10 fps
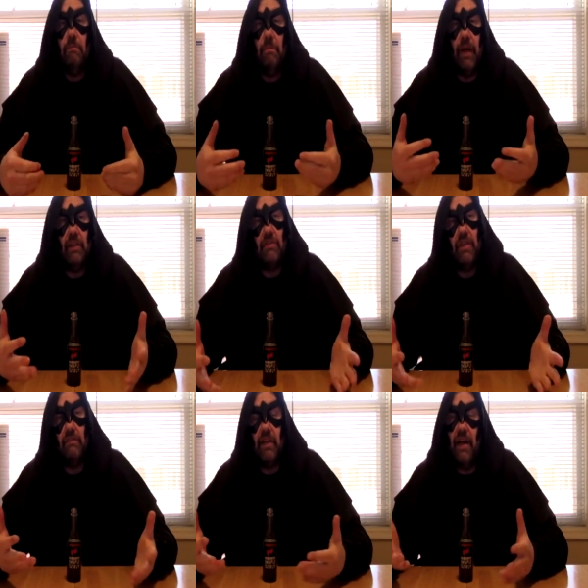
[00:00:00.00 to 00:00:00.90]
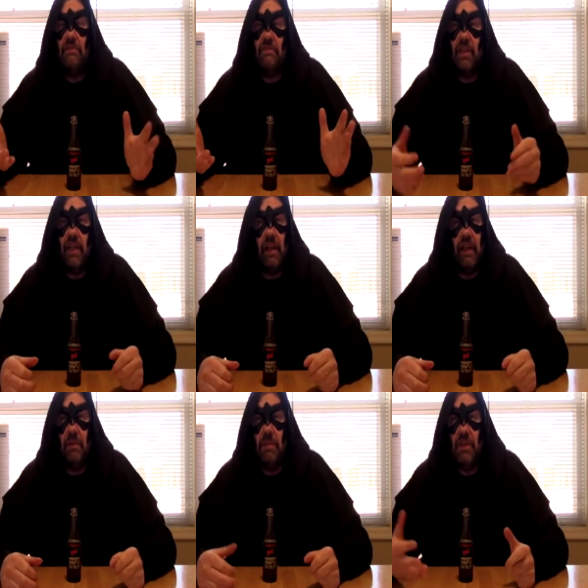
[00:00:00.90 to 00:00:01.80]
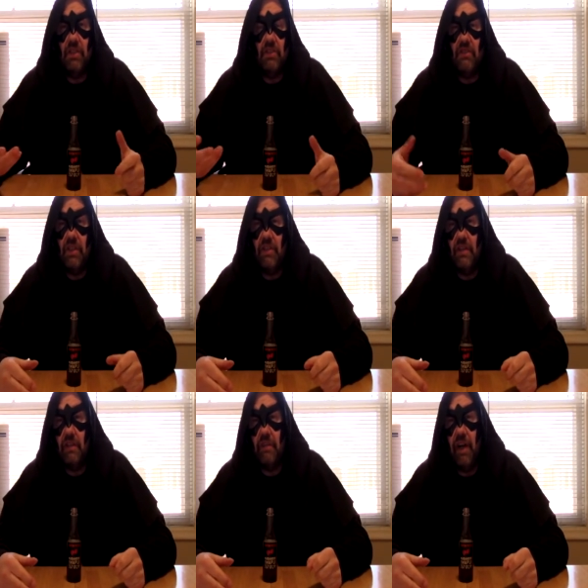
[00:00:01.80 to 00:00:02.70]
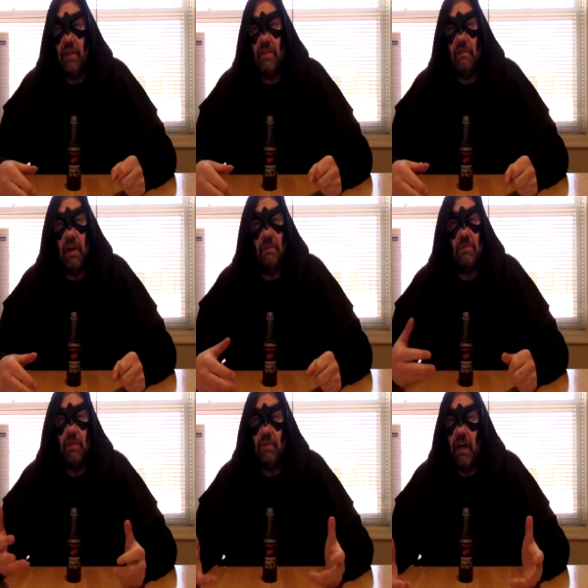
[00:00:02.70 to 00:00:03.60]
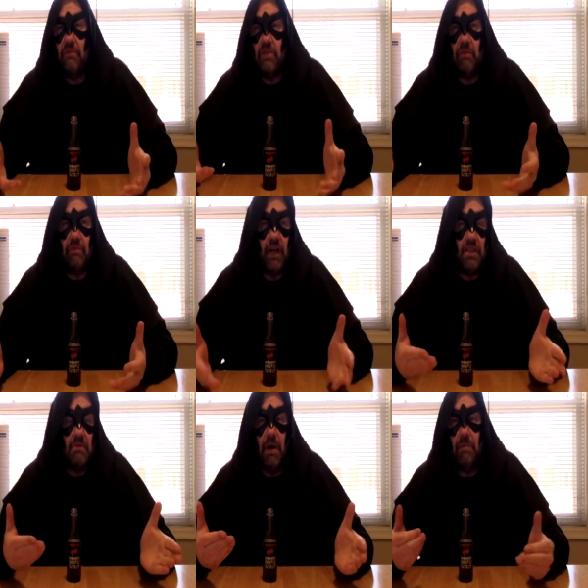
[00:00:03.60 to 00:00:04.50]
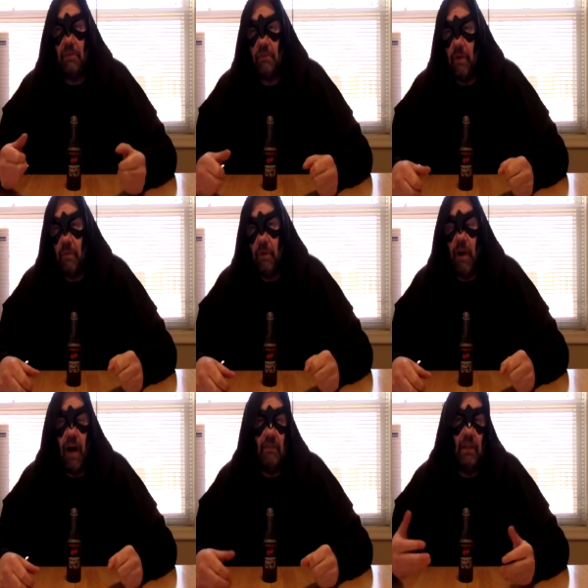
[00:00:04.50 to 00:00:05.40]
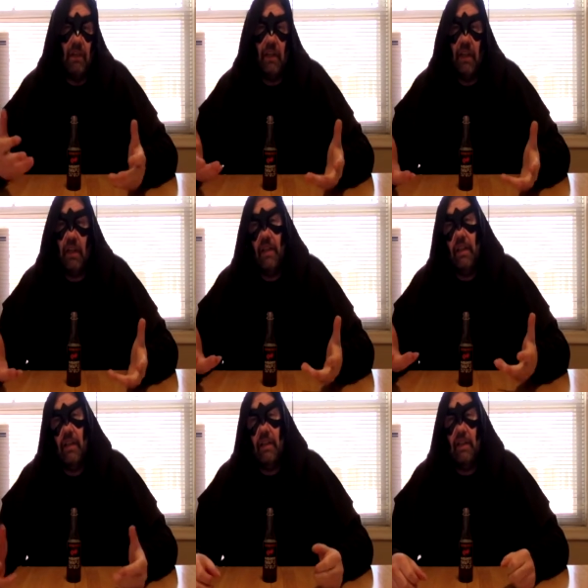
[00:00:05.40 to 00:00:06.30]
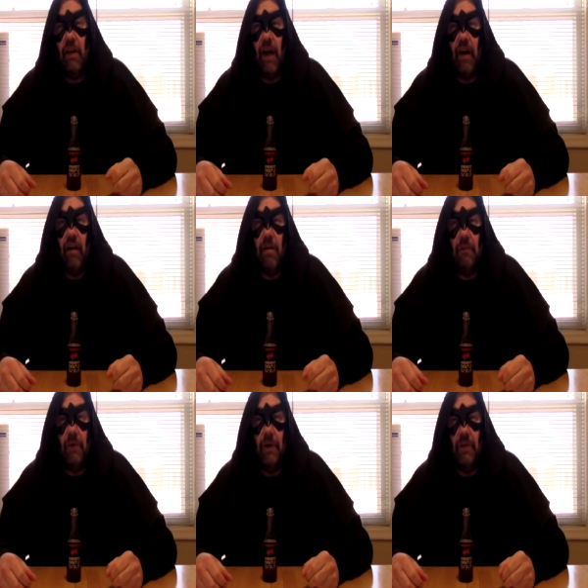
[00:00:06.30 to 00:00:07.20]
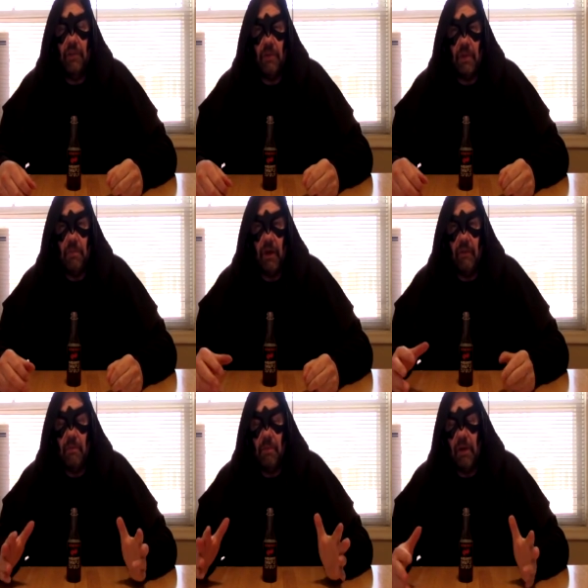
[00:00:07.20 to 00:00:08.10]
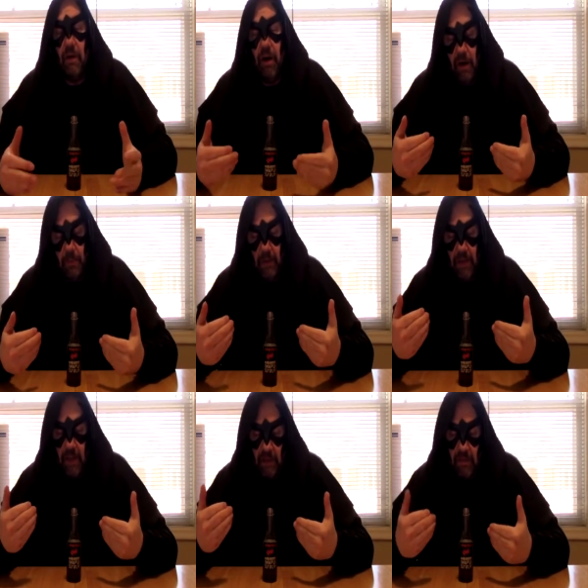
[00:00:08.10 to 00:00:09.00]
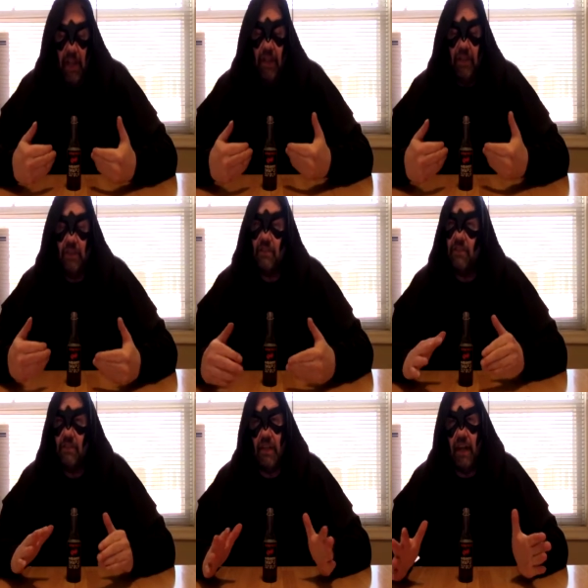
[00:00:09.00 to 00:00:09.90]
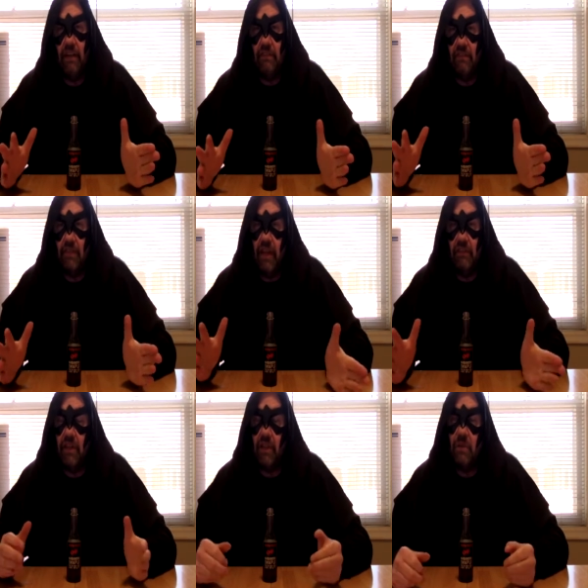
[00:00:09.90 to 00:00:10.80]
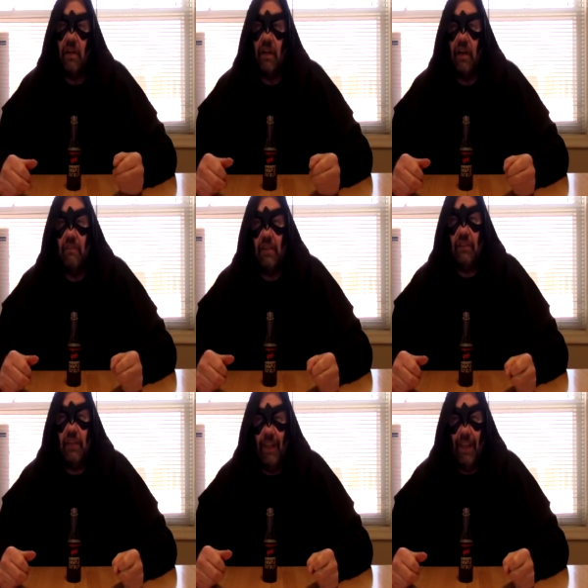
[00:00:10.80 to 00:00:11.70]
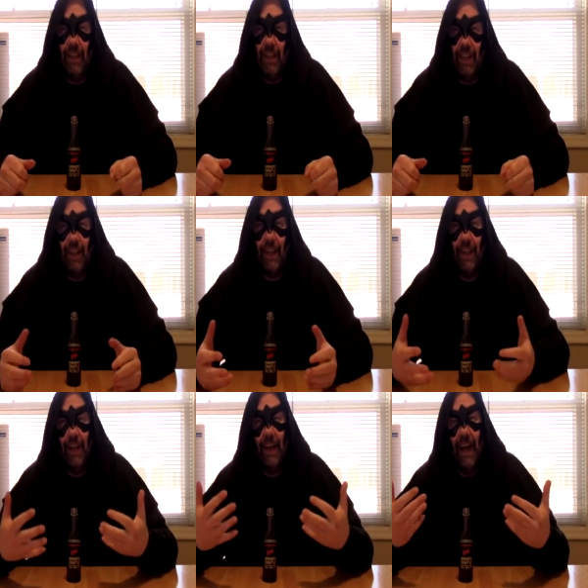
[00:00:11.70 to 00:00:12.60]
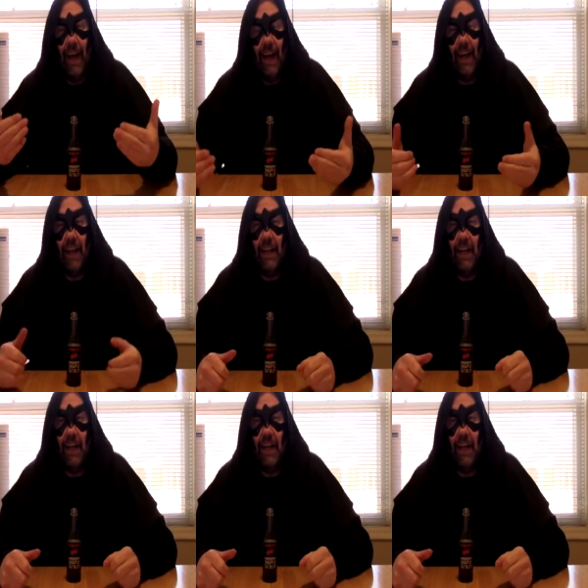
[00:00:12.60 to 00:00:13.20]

But sometimes it'll be just as easy to fry some up. Sometimes I'll fry some up and throw them in ramen. You know, I hard boil a certain amount of them, but hard boiling them, and this is not ever going to work, obviously. And